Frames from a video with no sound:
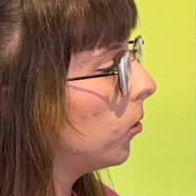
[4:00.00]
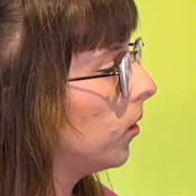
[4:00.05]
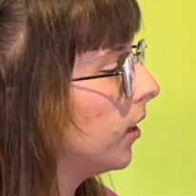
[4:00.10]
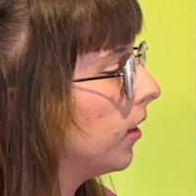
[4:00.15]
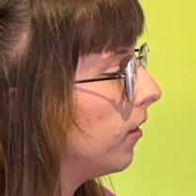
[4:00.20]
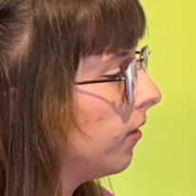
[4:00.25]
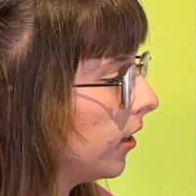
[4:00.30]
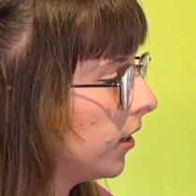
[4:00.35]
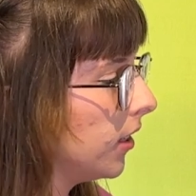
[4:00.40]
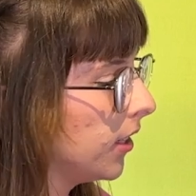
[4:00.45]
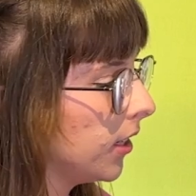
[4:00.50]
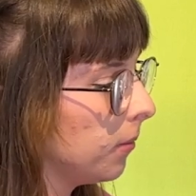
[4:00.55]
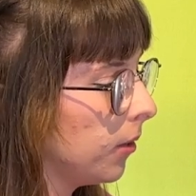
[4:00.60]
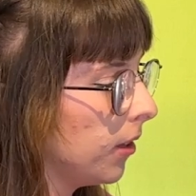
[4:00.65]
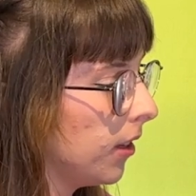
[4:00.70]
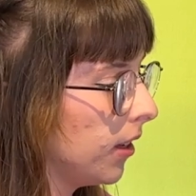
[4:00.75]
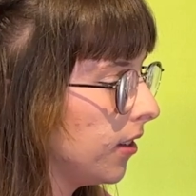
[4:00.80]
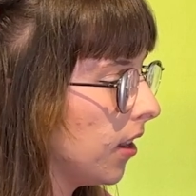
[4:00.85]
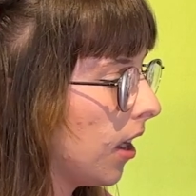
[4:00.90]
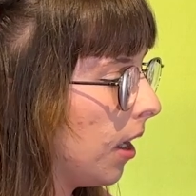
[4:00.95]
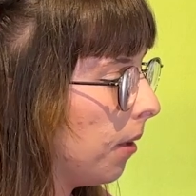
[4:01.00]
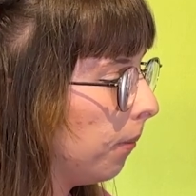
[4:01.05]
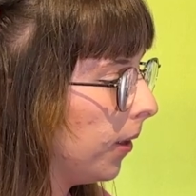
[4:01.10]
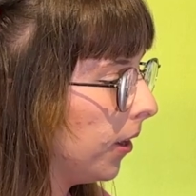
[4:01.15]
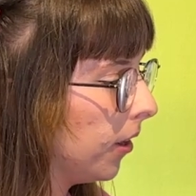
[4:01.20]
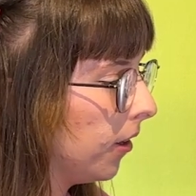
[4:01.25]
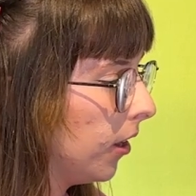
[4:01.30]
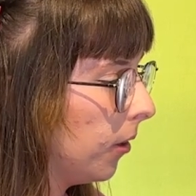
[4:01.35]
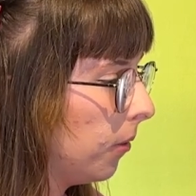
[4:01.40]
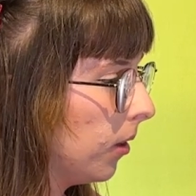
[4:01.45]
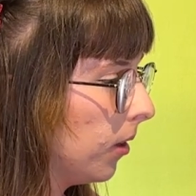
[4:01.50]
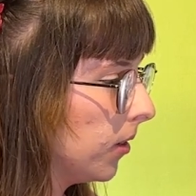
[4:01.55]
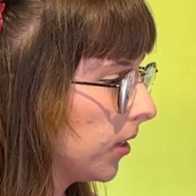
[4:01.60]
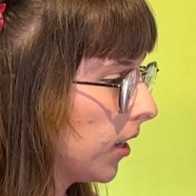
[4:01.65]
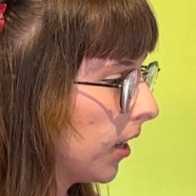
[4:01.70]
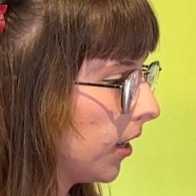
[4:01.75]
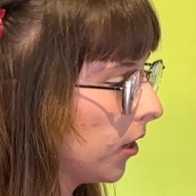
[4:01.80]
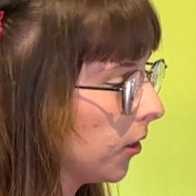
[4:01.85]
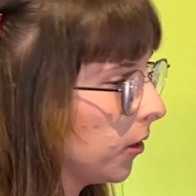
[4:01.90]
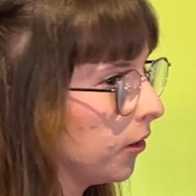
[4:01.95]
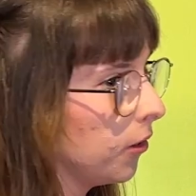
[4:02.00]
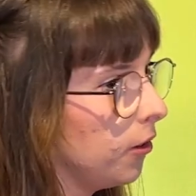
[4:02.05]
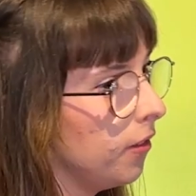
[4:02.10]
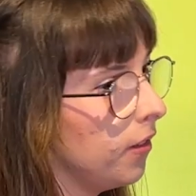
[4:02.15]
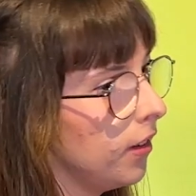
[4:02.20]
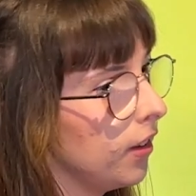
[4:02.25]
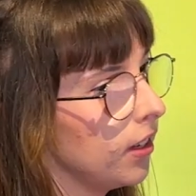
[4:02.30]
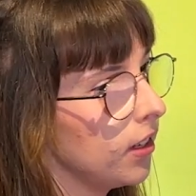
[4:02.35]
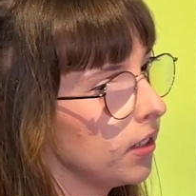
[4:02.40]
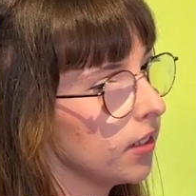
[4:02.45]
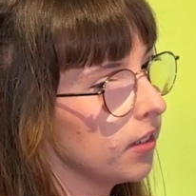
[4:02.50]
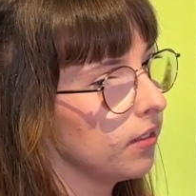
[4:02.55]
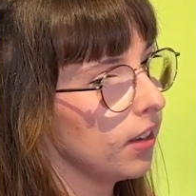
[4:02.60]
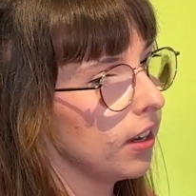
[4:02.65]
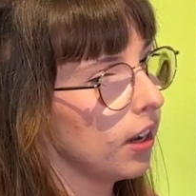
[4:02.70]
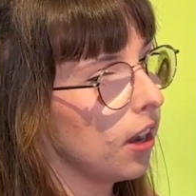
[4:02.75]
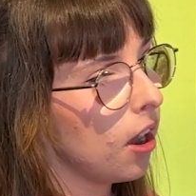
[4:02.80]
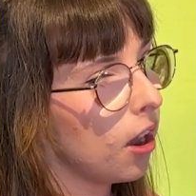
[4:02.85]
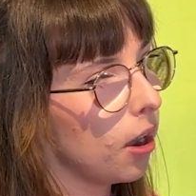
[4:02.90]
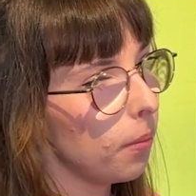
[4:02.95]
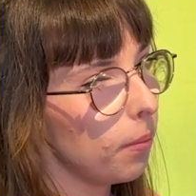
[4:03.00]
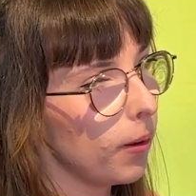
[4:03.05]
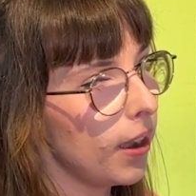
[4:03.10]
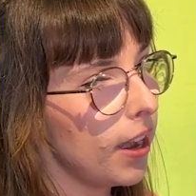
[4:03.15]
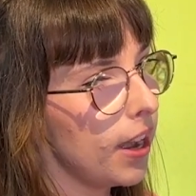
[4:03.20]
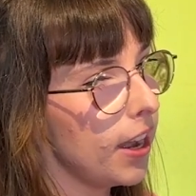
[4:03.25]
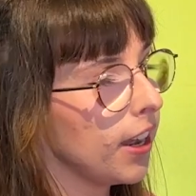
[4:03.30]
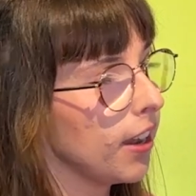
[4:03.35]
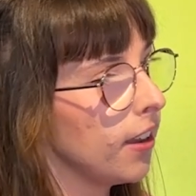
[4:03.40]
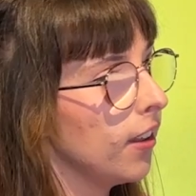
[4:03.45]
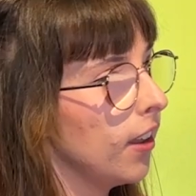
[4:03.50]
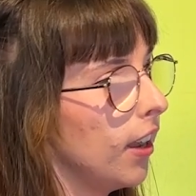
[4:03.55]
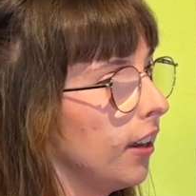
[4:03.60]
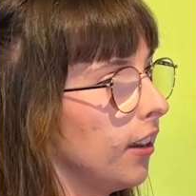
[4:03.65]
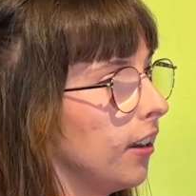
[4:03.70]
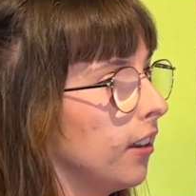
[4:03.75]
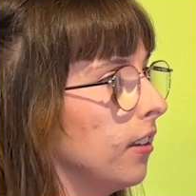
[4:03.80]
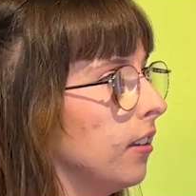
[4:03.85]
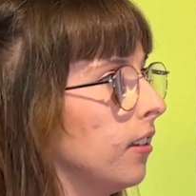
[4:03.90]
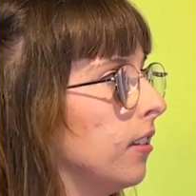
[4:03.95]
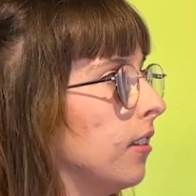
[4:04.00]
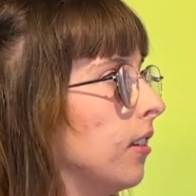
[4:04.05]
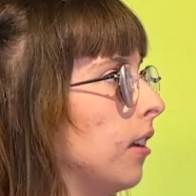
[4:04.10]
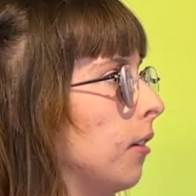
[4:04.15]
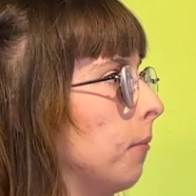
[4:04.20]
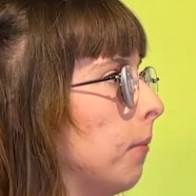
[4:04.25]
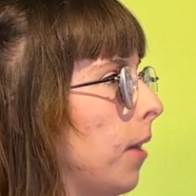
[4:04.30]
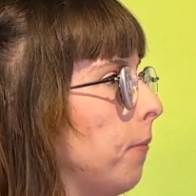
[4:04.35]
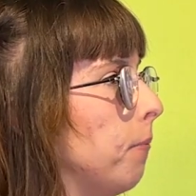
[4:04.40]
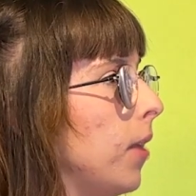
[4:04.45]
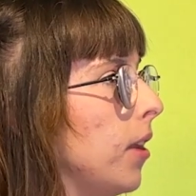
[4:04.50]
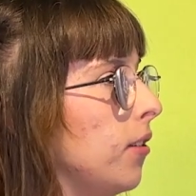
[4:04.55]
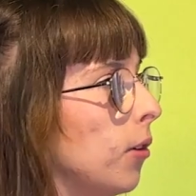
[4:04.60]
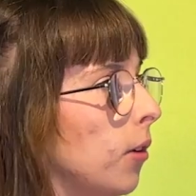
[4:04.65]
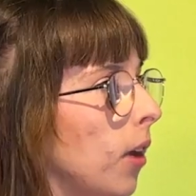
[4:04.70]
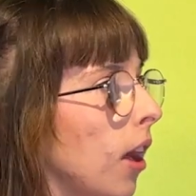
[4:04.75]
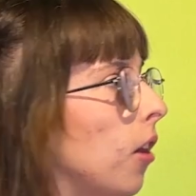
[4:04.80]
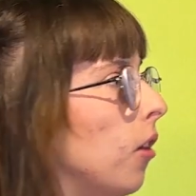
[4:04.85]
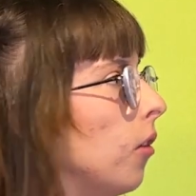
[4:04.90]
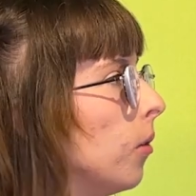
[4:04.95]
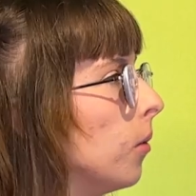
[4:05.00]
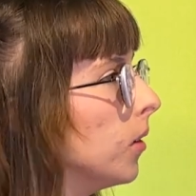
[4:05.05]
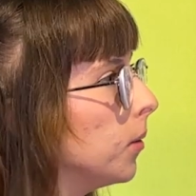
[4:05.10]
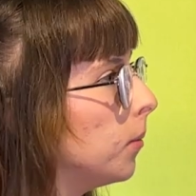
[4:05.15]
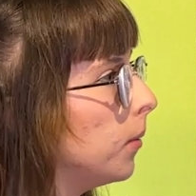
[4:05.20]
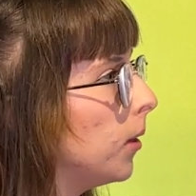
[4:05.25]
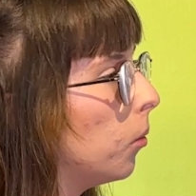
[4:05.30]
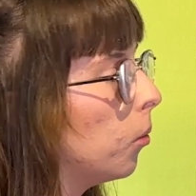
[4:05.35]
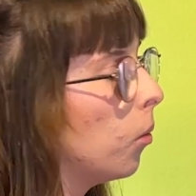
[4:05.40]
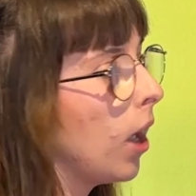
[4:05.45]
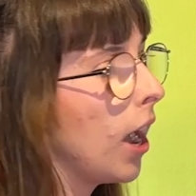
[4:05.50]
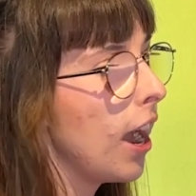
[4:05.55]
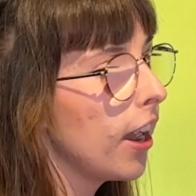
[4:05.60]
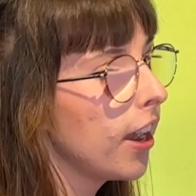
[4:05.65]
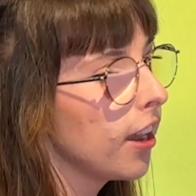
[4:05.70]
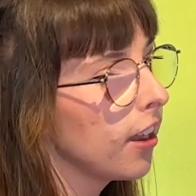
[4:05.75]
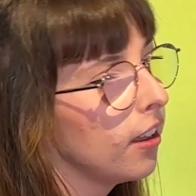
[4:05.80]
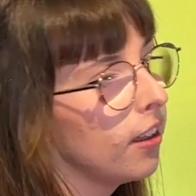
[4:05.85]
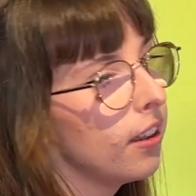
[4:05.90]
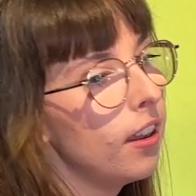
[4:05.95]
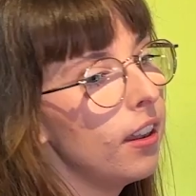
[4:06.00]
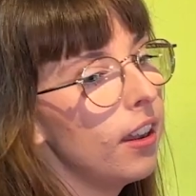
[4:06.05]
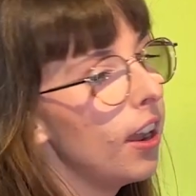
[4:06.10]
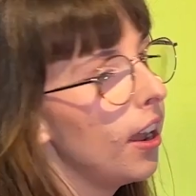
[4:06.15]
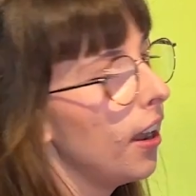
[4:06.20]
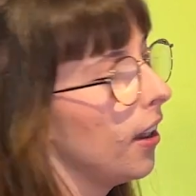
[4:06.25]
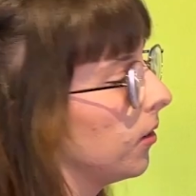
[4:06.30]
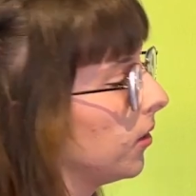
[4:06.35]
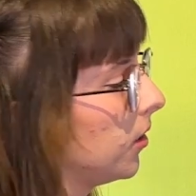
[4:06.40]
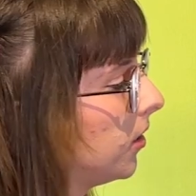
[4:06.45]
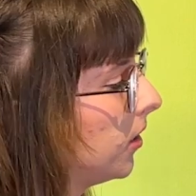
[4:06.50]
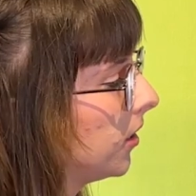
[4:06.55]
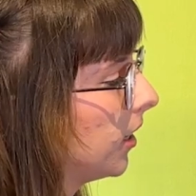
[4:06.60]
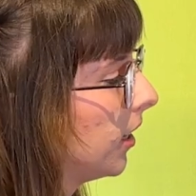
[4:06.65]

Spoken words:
in a very similar time period where I was going through feelings of heartbreak, and my mental health was a bit whack, and I was just